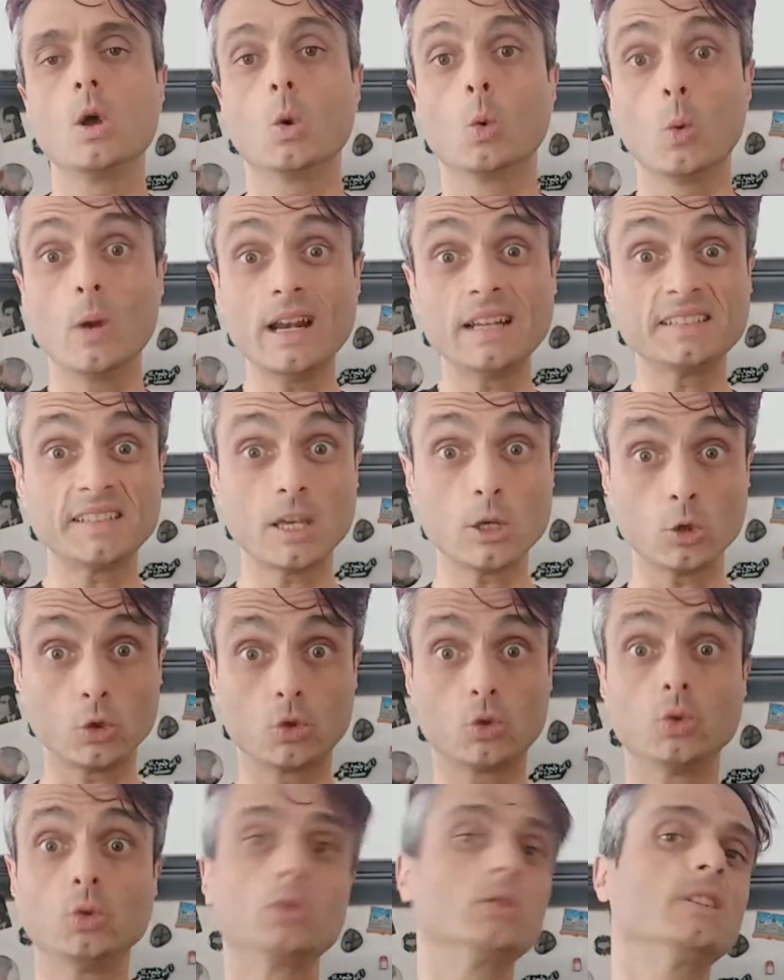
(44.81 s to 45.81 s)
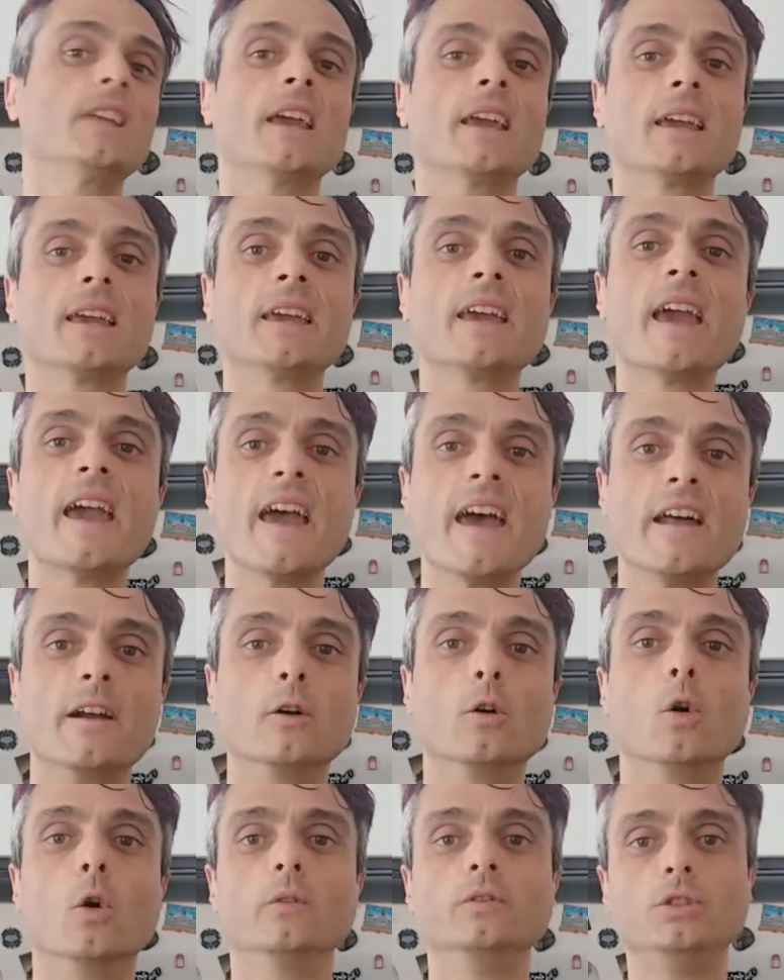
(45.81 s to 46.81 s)
When I say you should take care
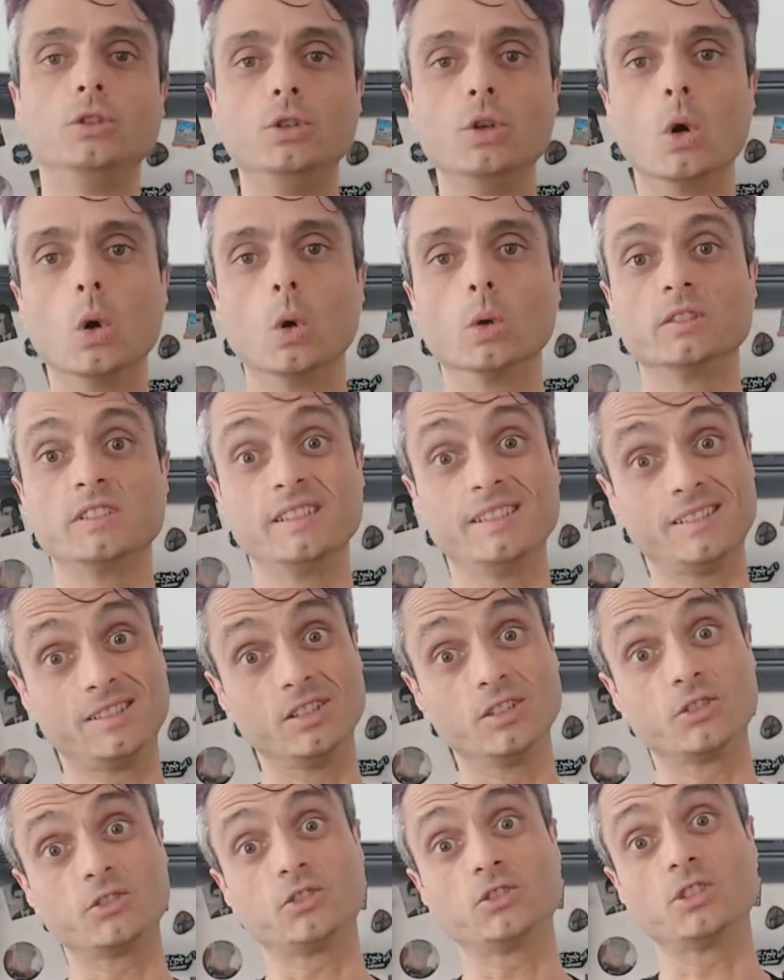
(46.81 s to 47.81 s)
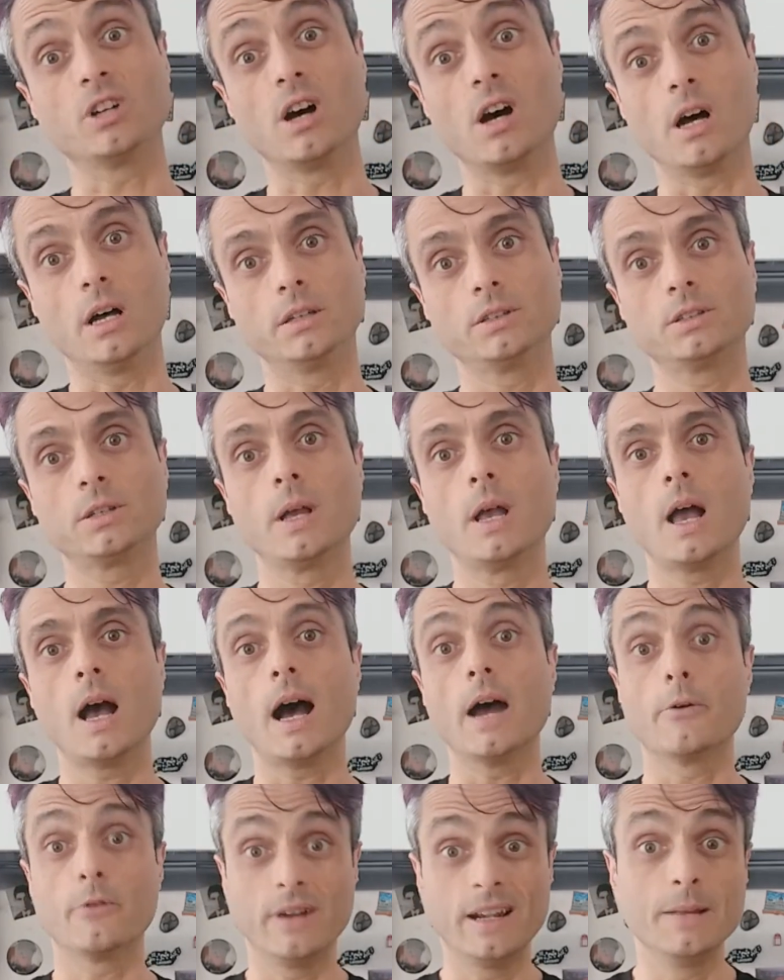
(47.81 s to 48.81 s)
of the dough since the start,
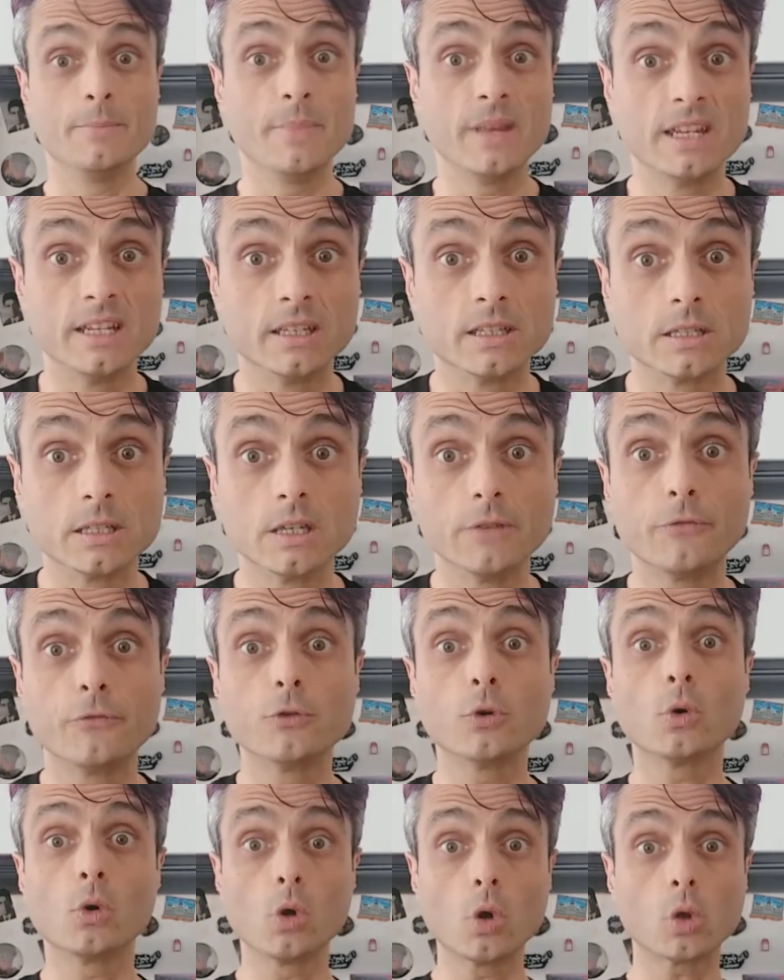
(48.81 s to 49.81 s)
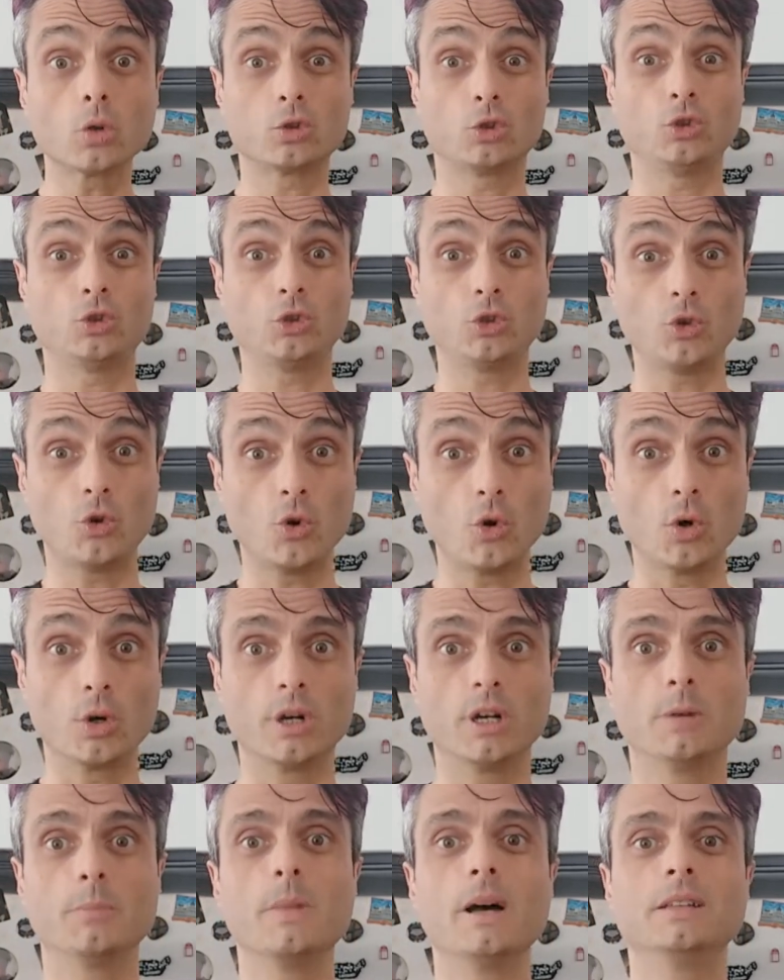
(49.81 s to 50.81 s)
I really mean it. If you're not sure
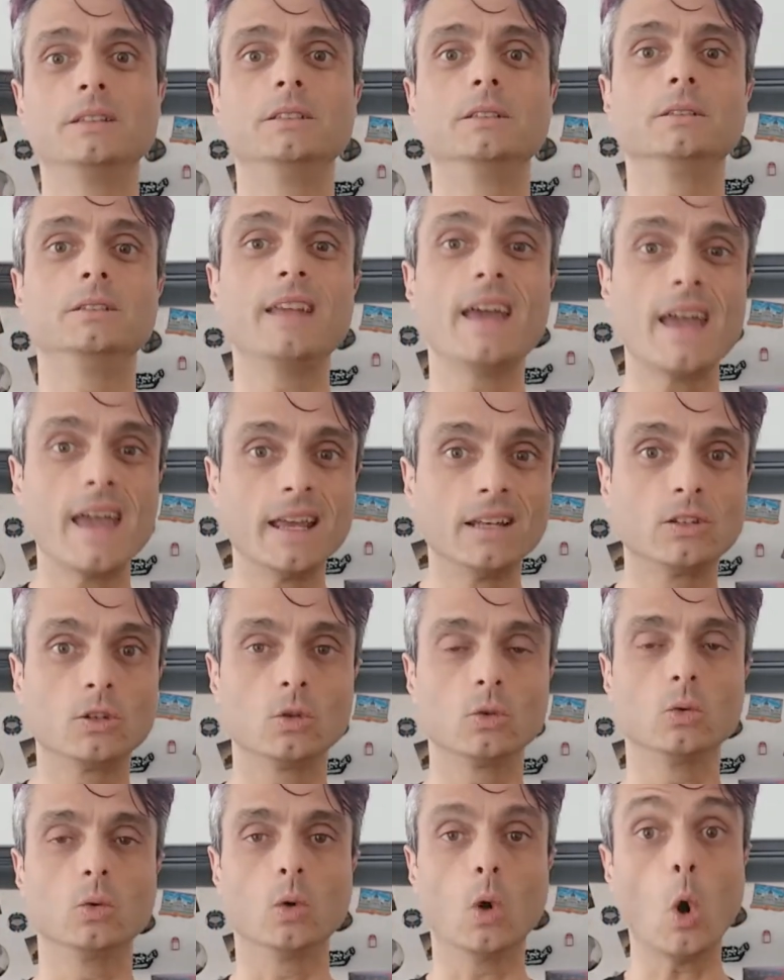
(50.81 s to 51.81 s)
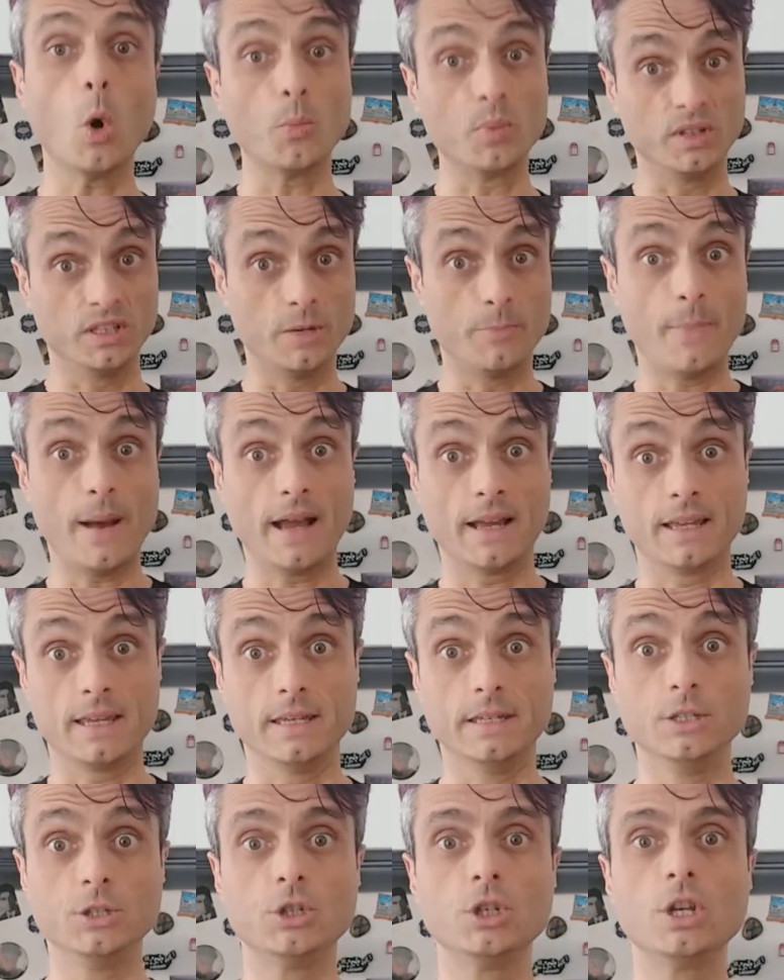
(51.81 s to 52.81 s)
about the date you open the
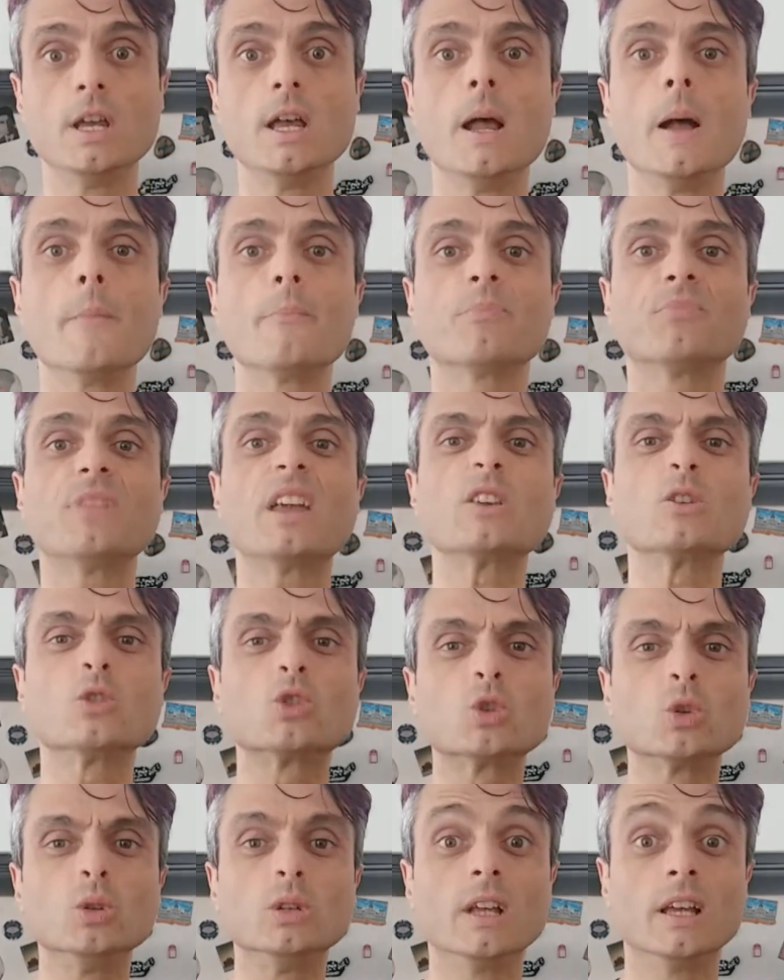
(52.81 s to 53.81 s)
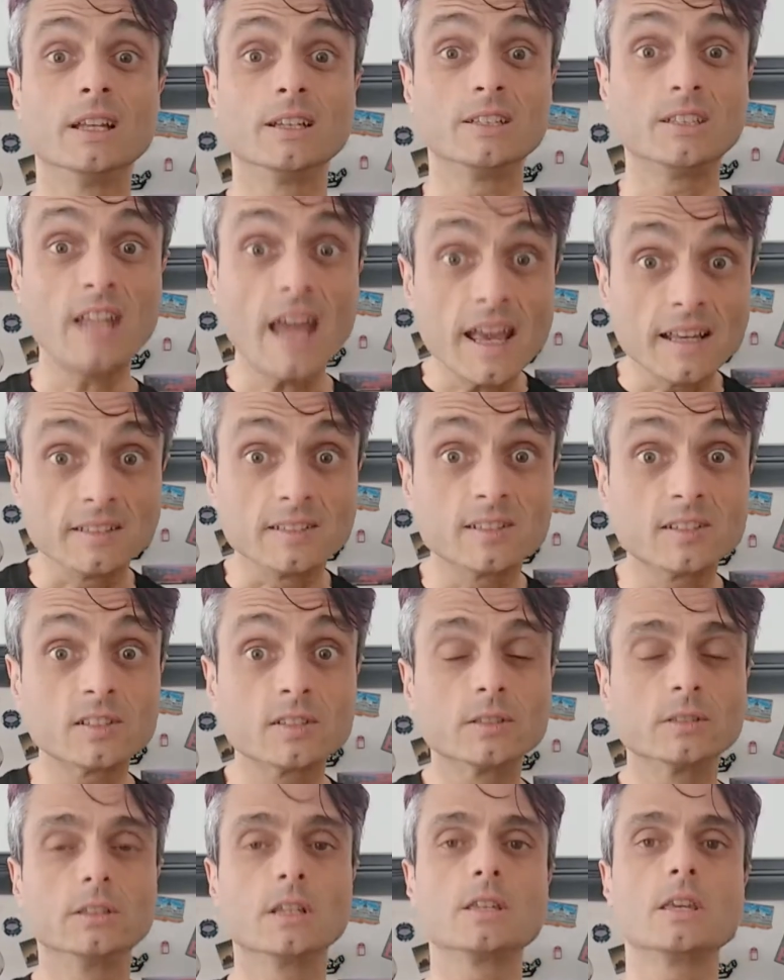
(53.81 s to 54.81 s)
package, then you should
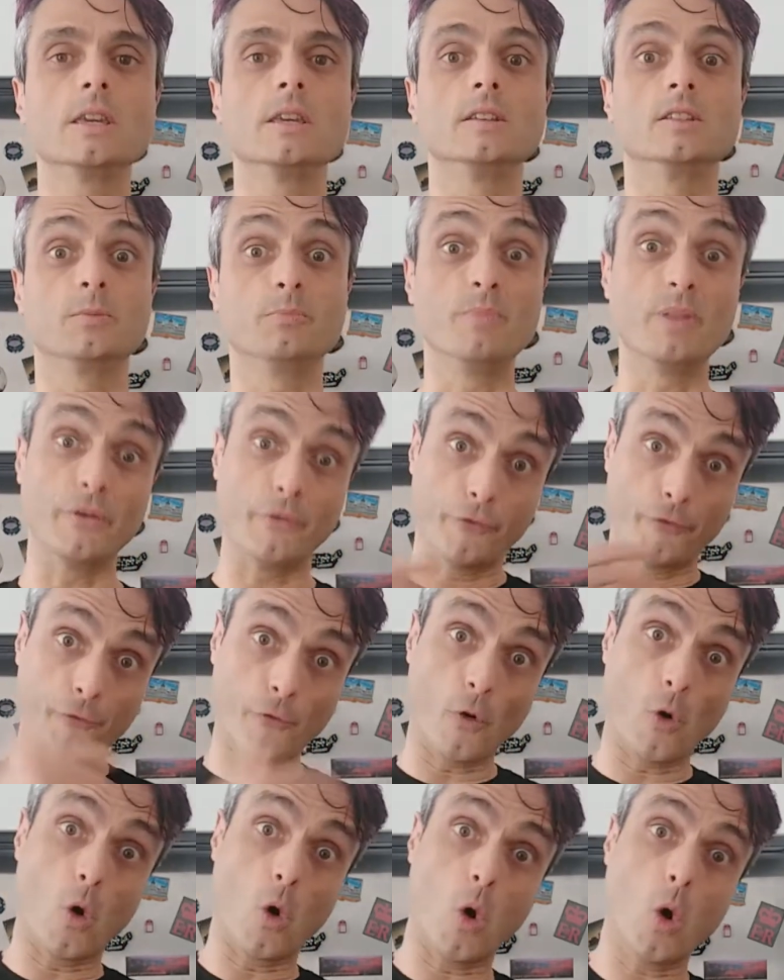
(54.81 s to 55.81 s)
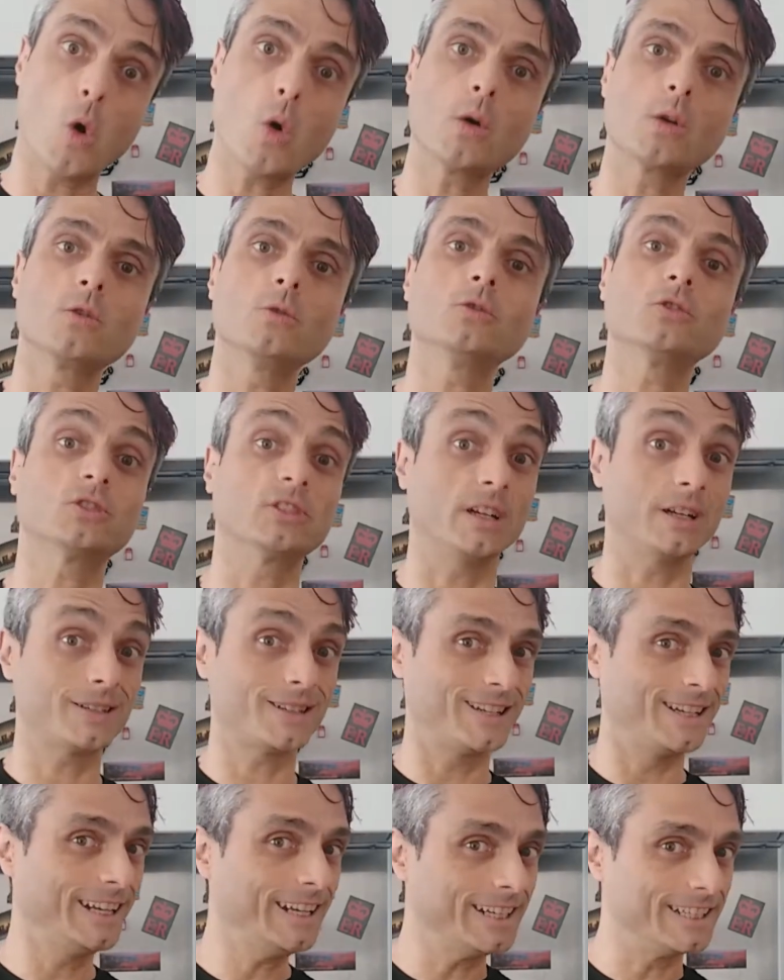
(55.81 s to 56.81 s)
test the yeast before you
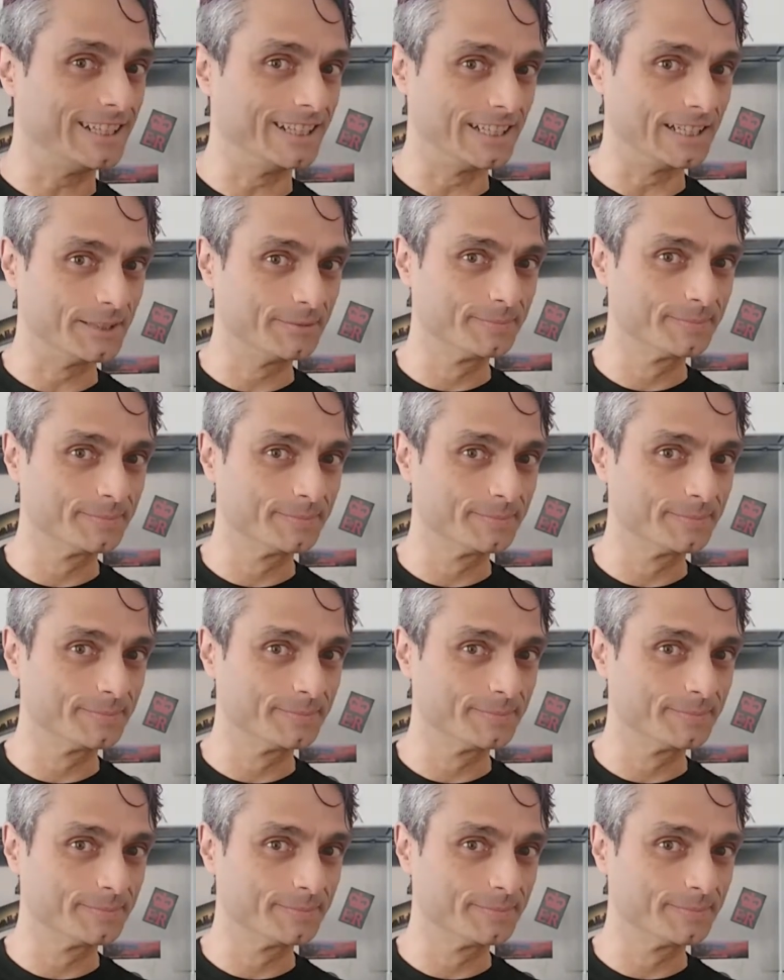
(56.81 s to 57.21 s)
start kneading.